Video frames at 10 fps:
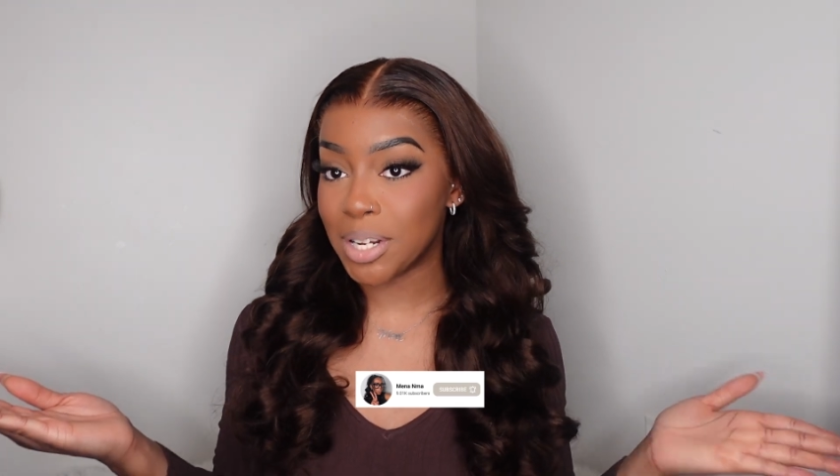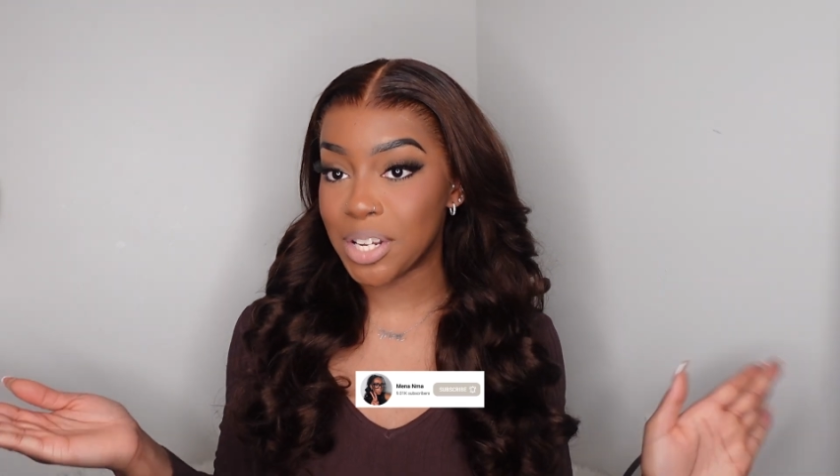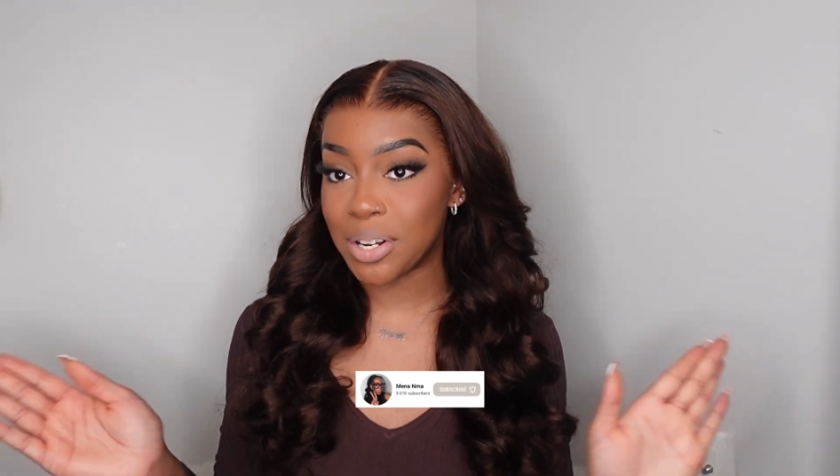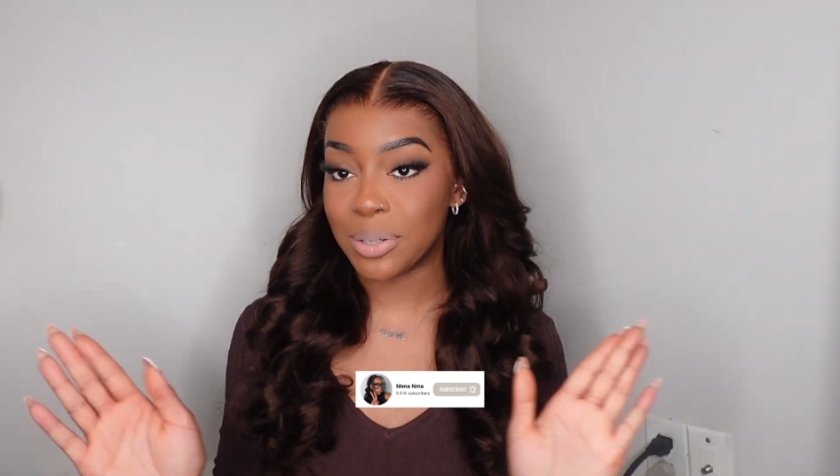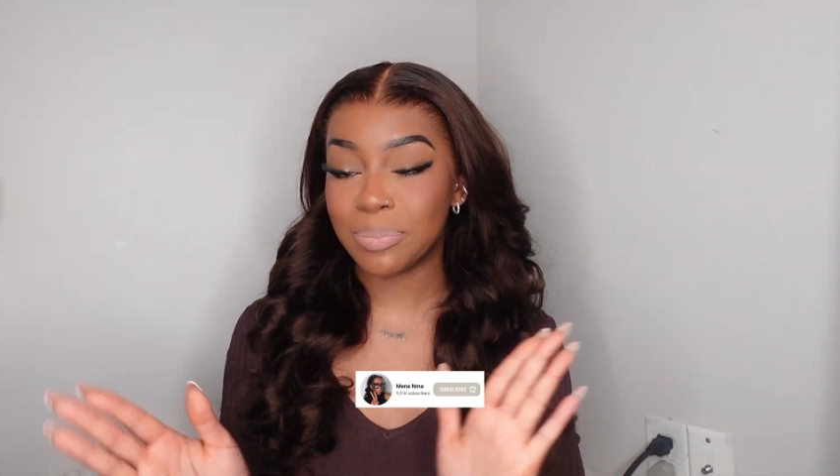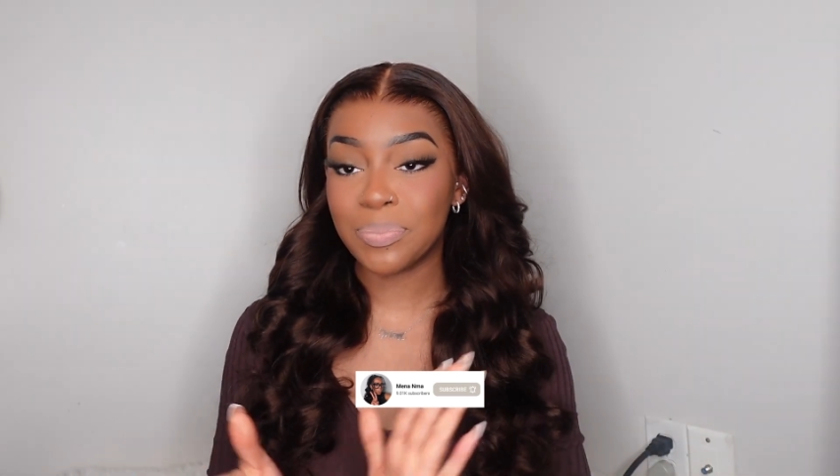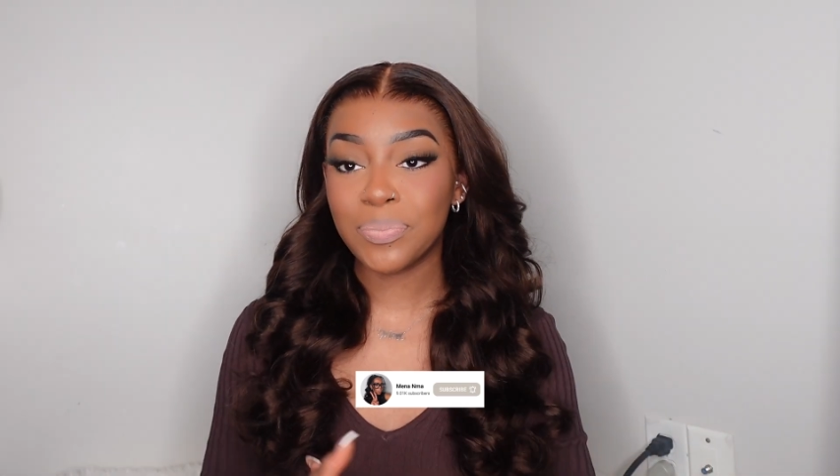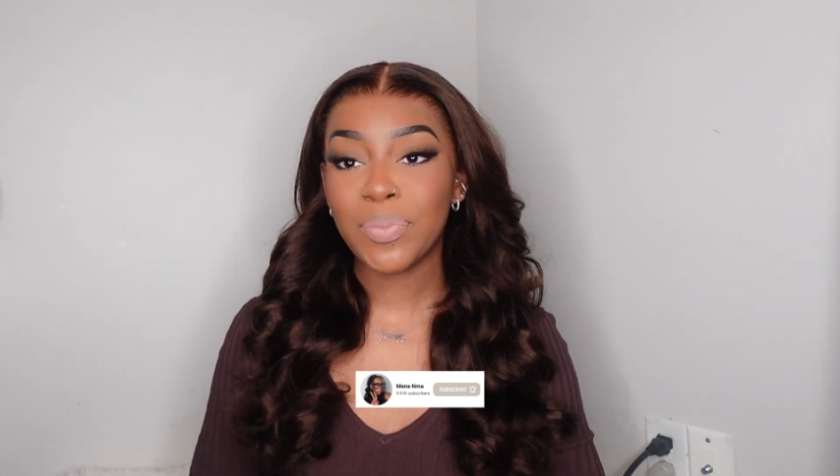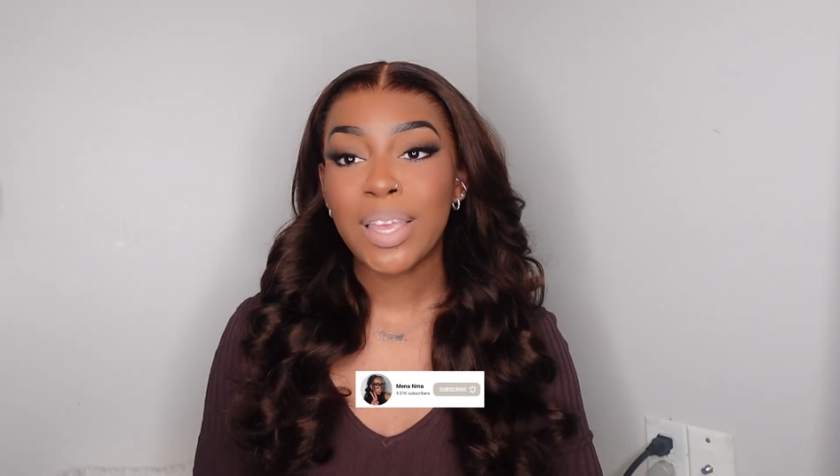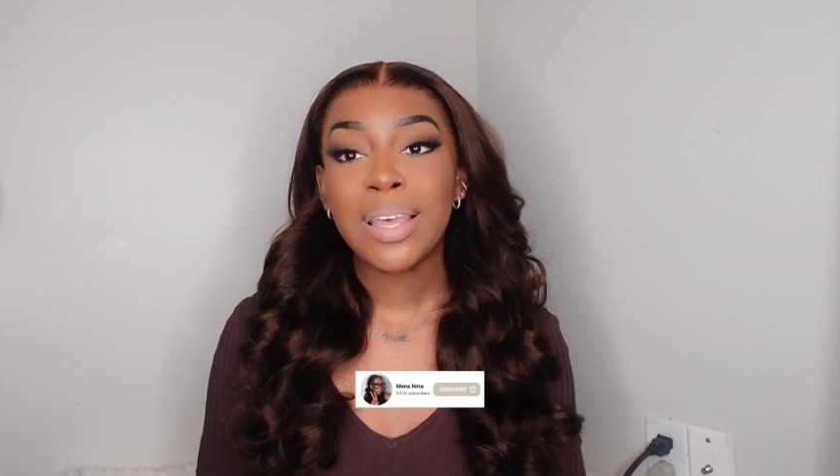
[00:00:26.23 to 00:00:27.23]
channel.
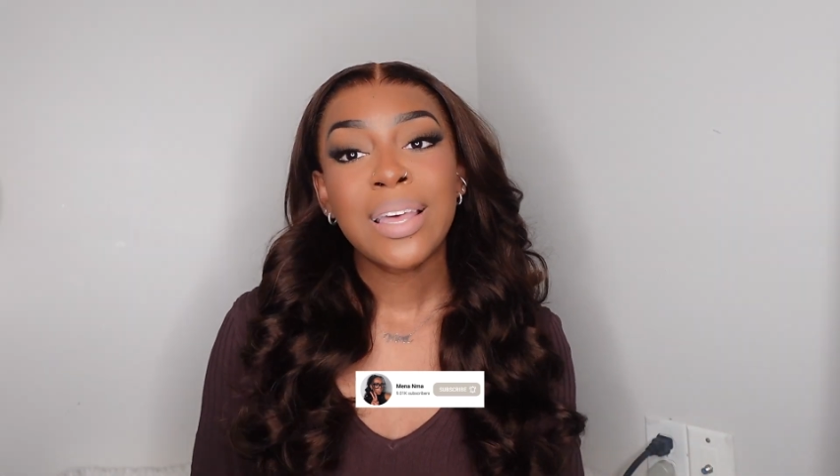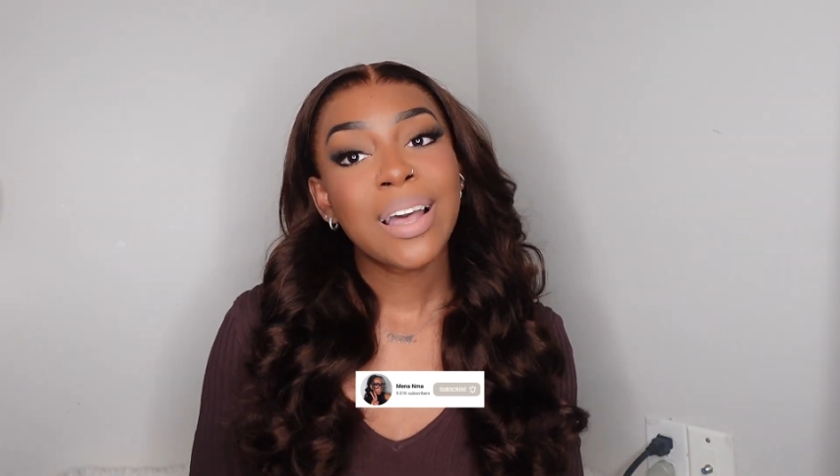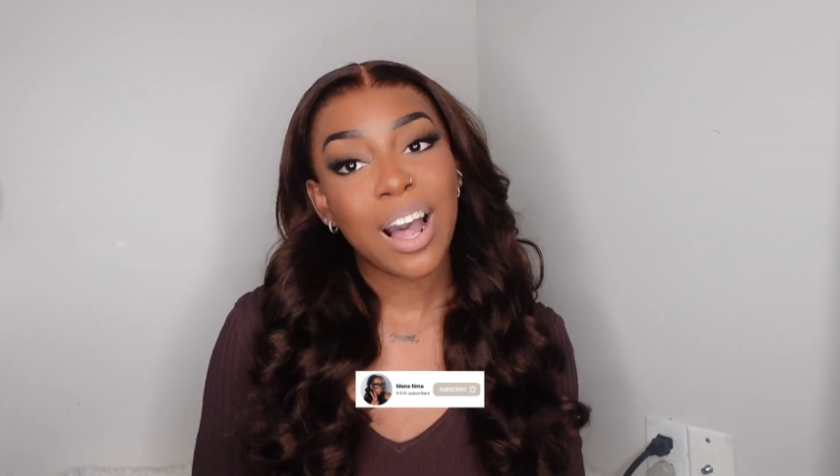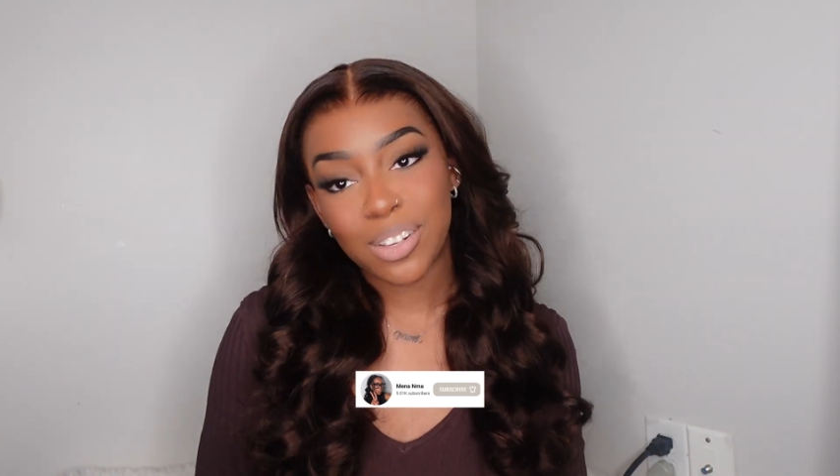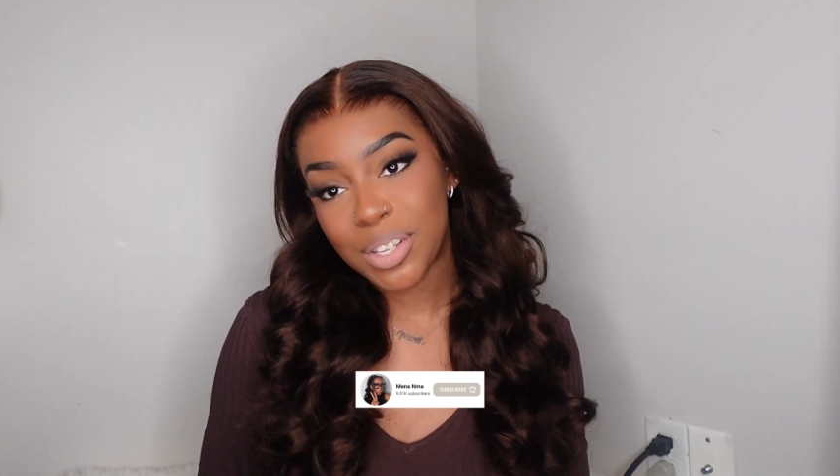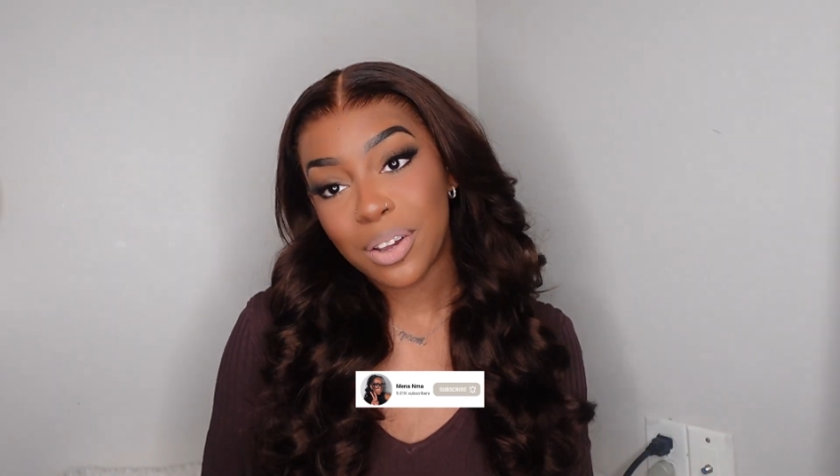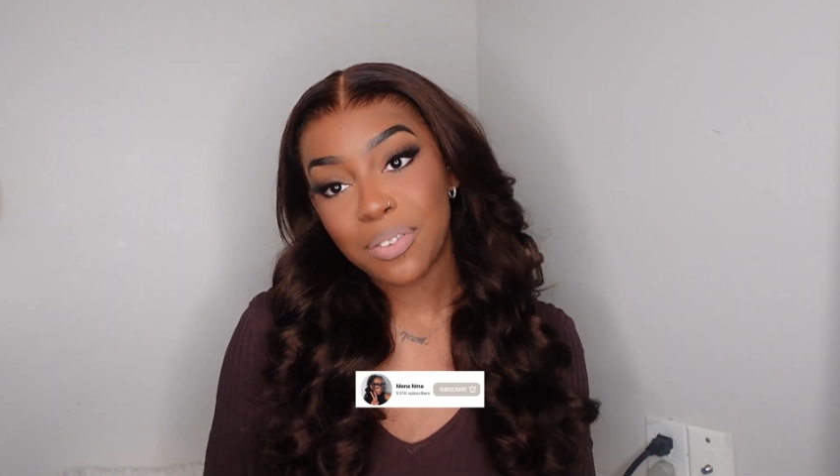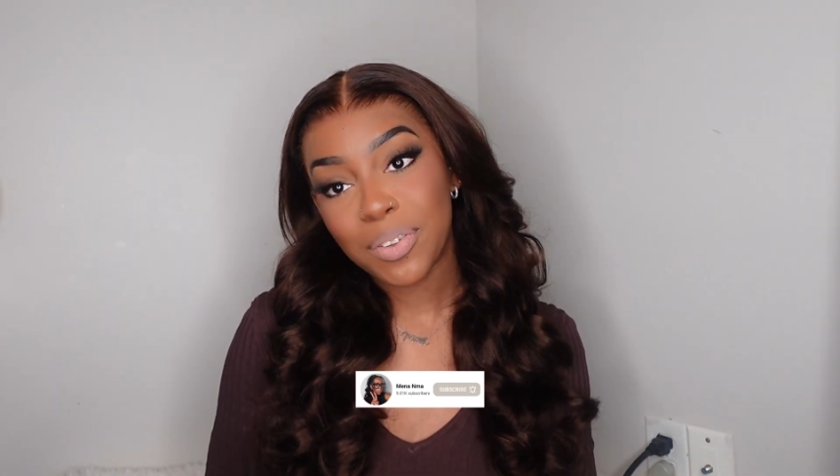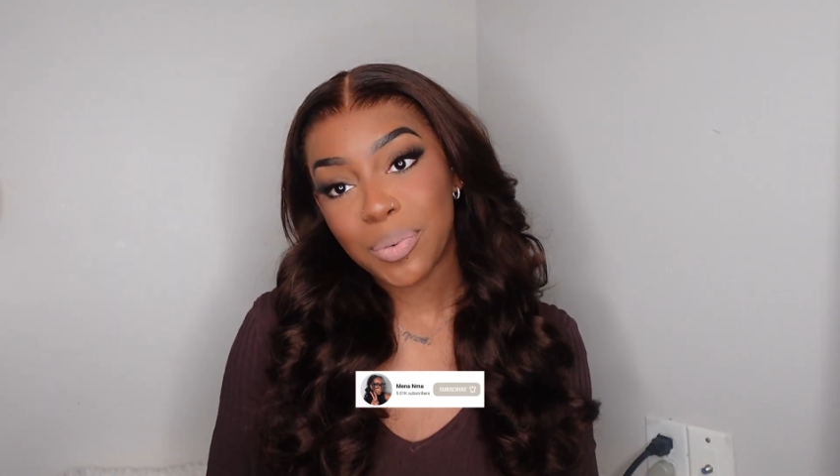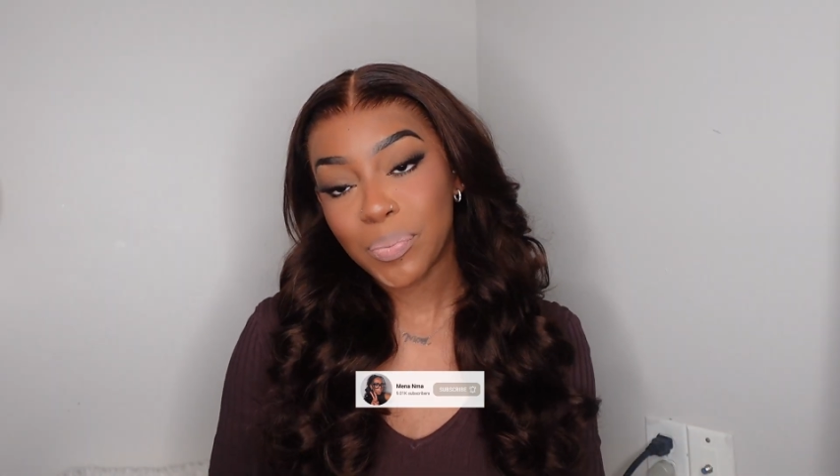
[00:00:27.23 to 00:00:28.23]
I'll see you in a few.